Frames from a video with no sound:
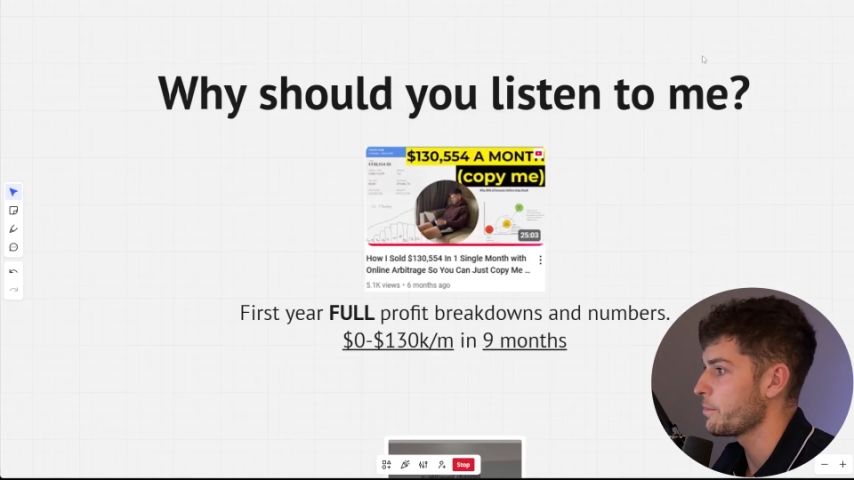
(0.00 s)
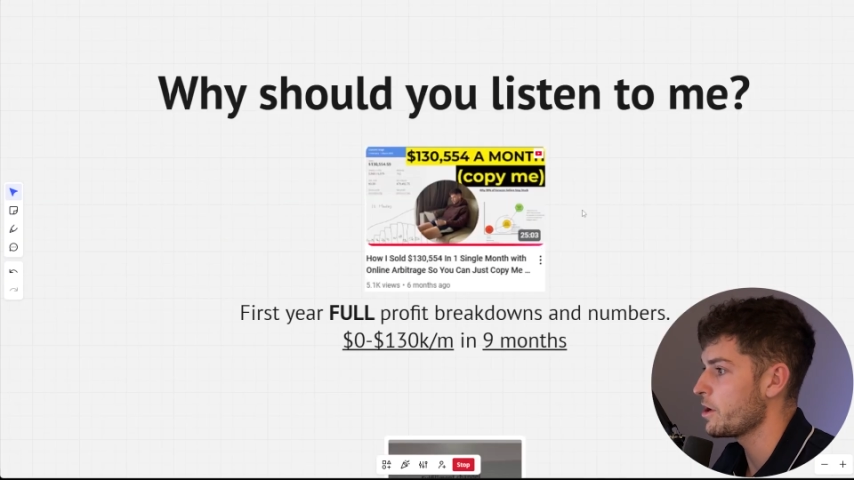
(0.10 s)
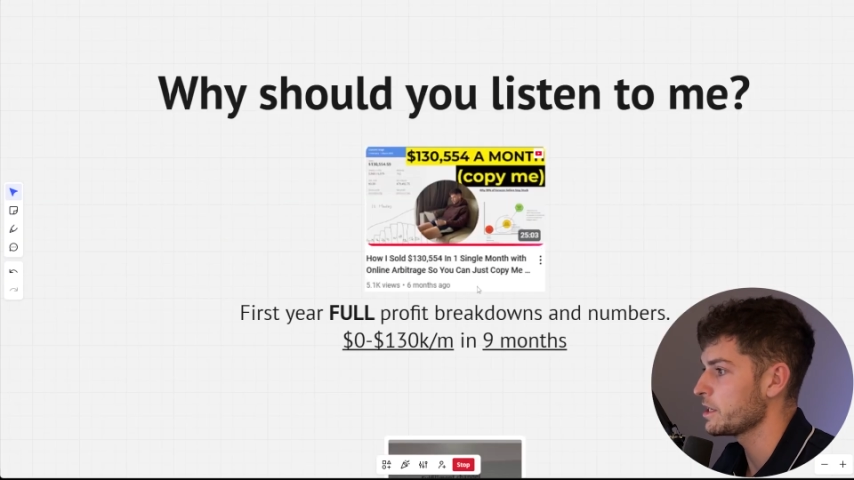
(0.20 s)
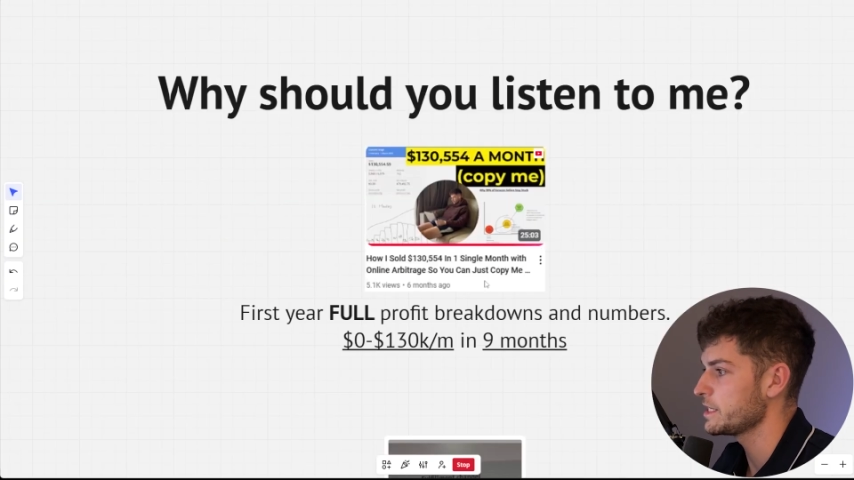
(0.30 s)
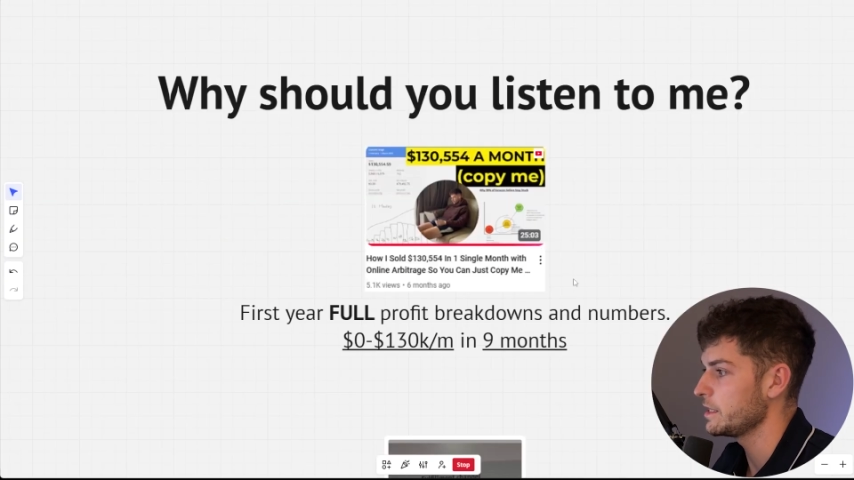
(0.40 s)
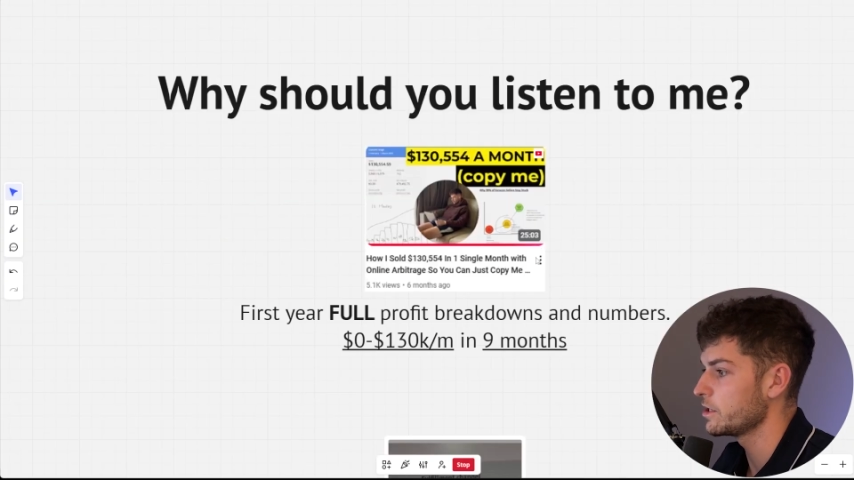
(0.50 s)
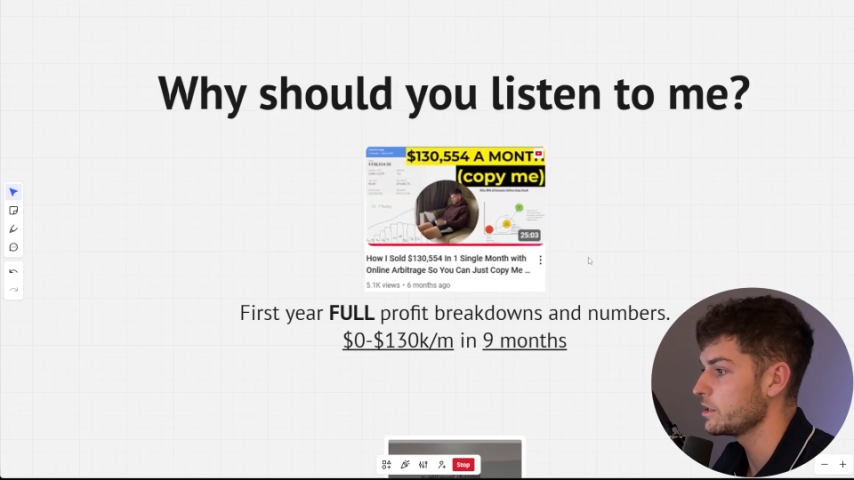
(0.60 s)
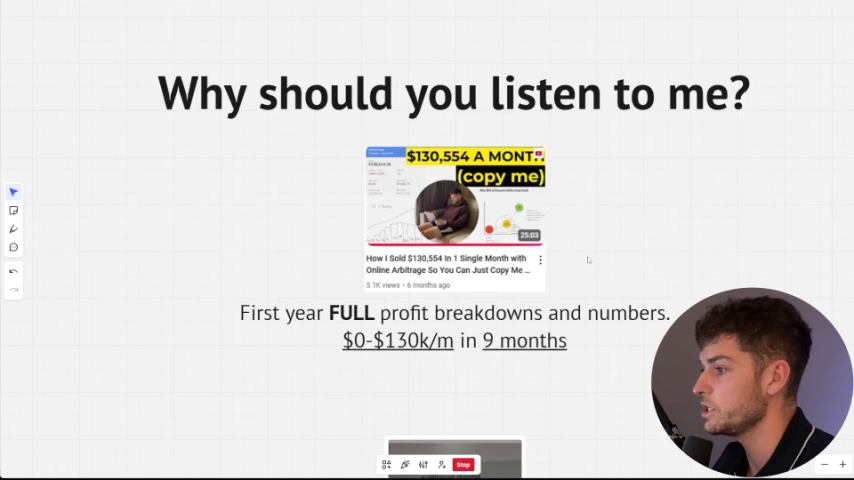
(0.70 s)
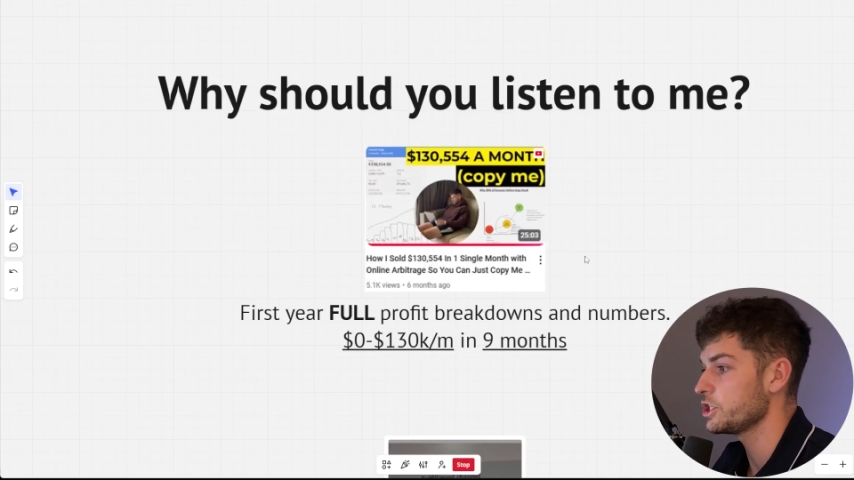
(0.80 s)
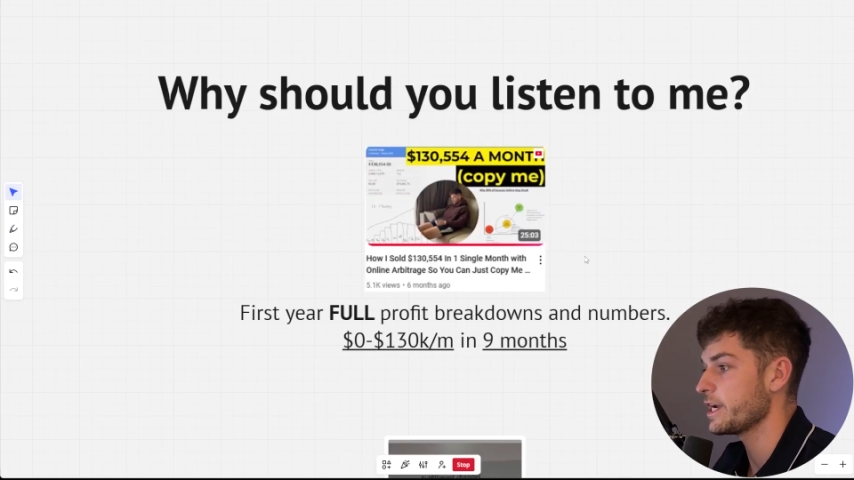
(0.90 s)
process. I
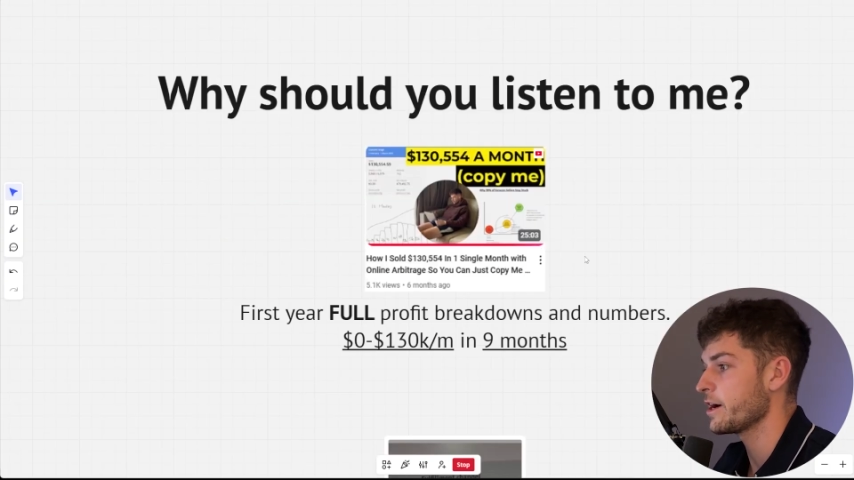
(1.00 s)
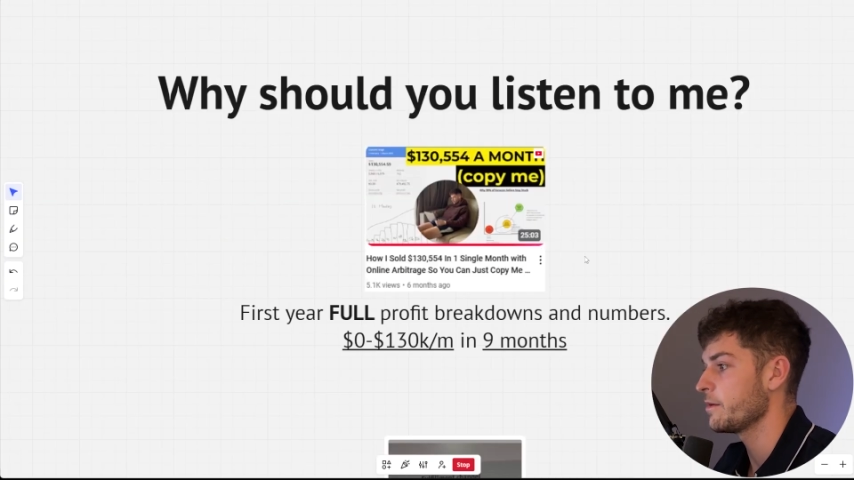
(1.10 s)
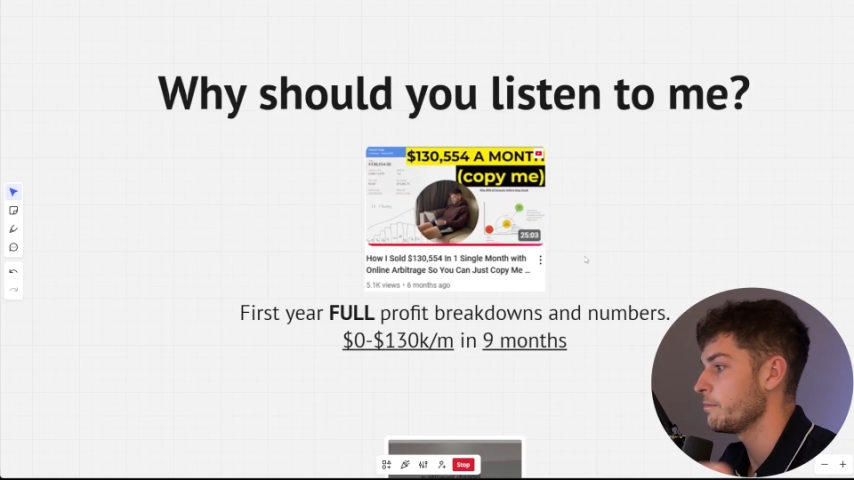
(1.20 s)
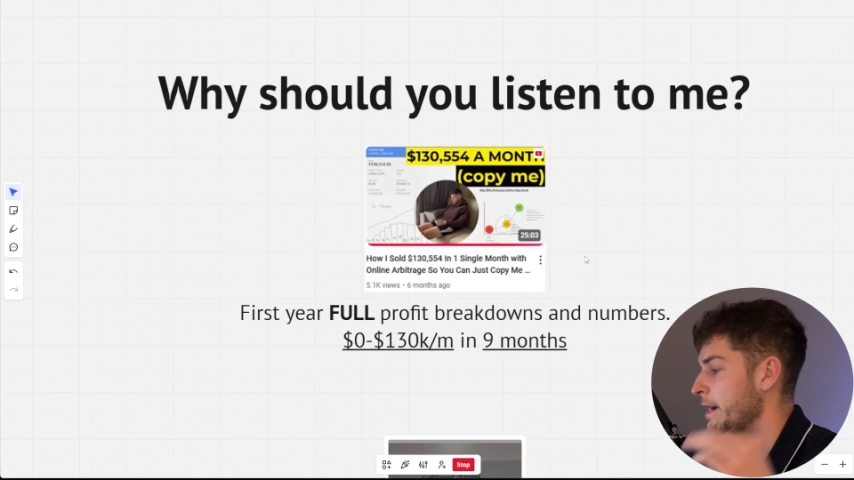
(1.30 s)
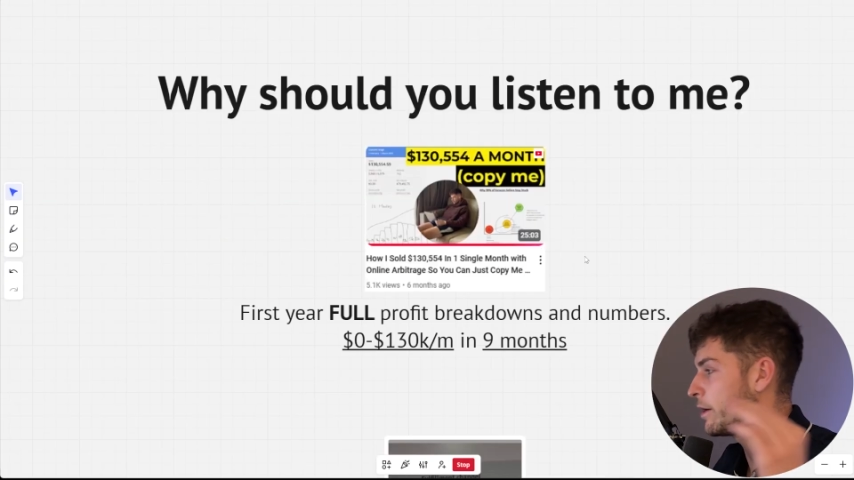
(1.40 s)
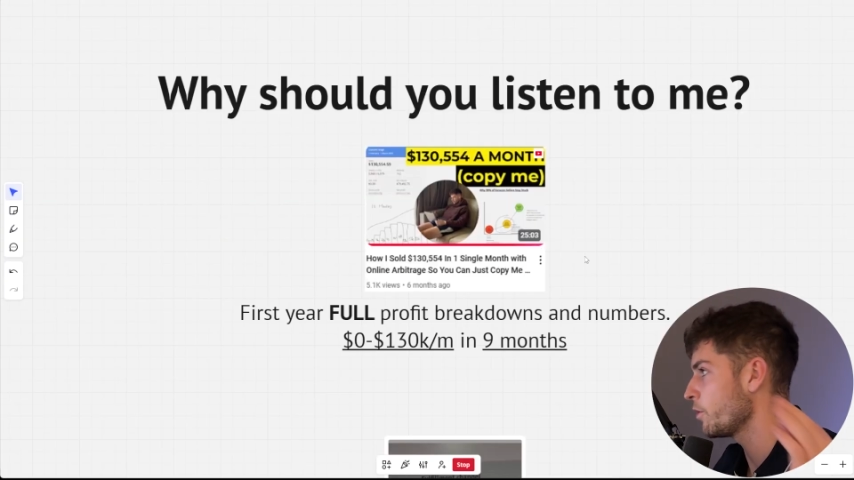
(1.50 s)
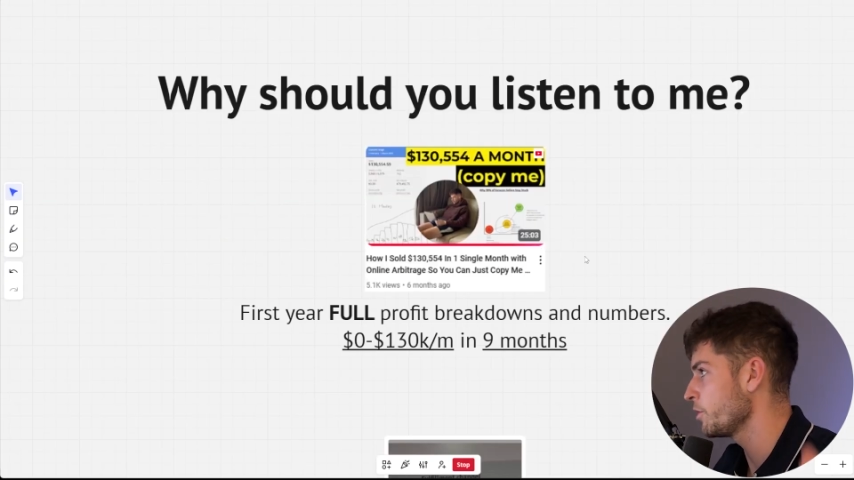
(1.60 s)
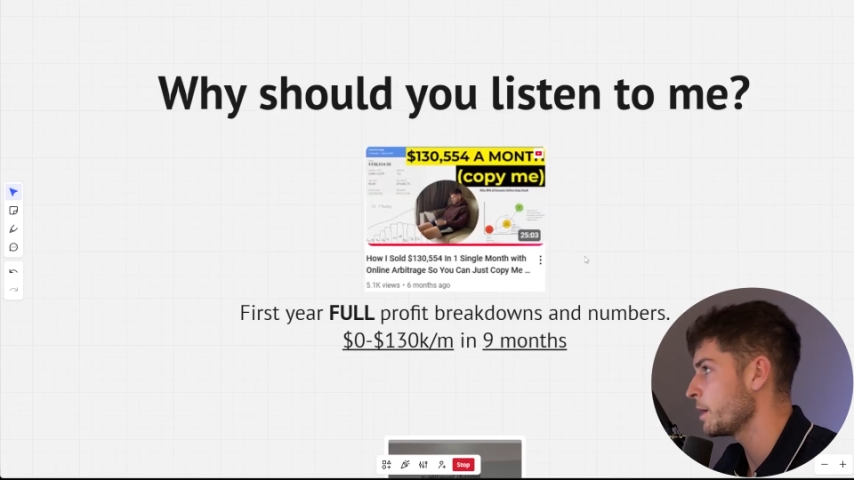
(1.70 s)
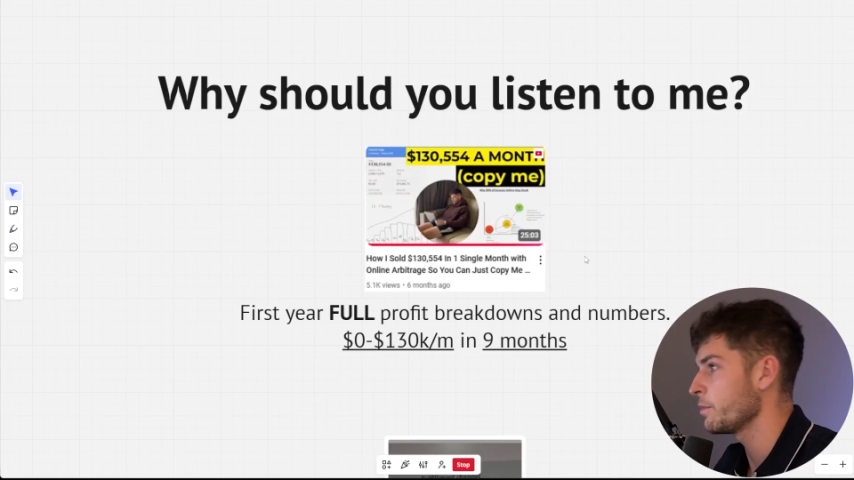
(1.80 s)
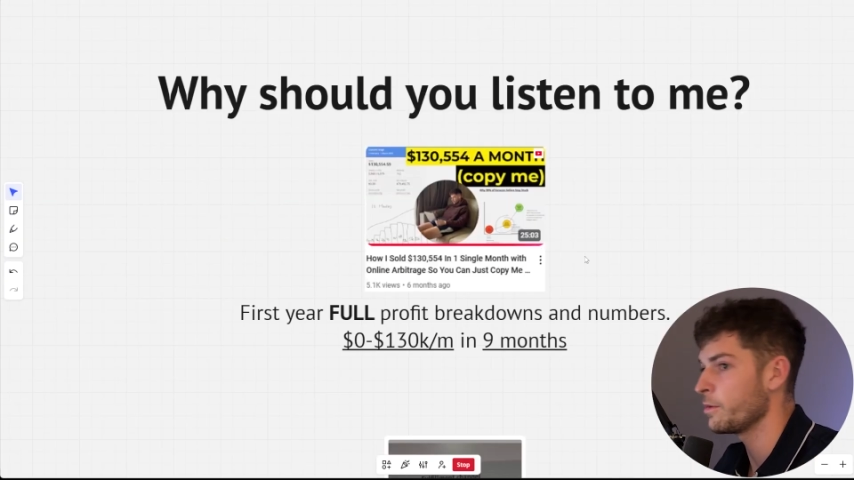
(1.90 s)
literally share my whole
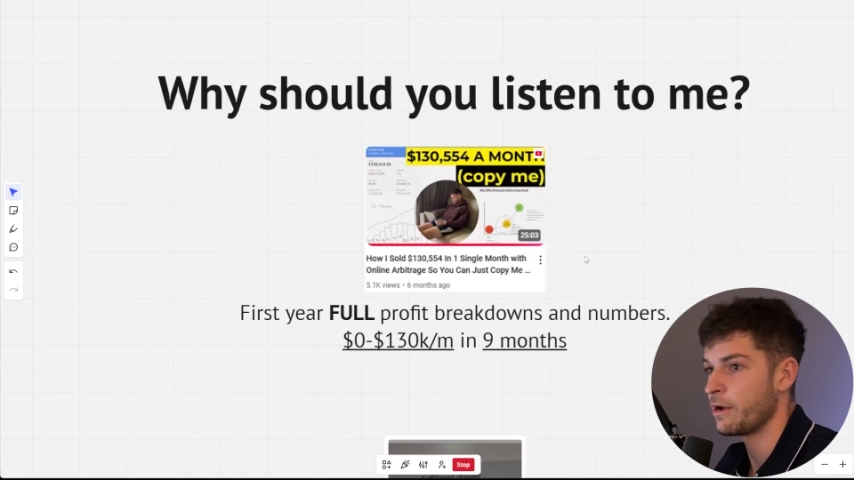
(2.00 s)
number,